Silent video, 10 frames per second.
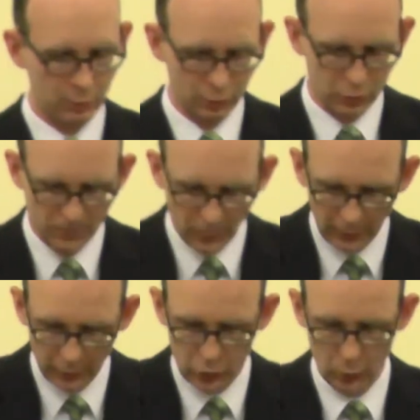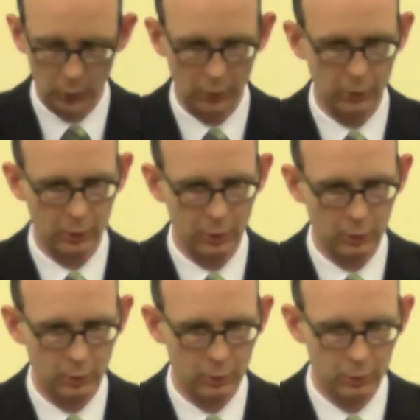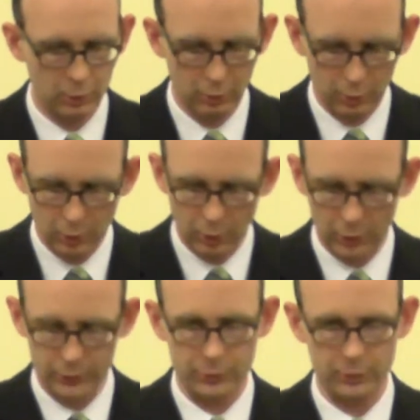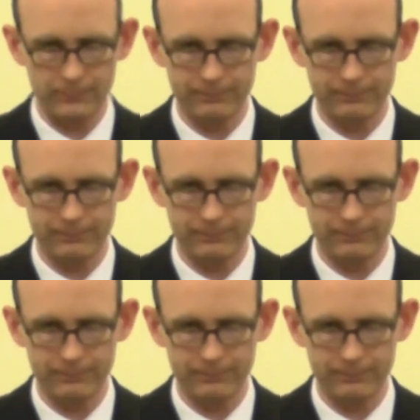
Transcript: spiritual cost.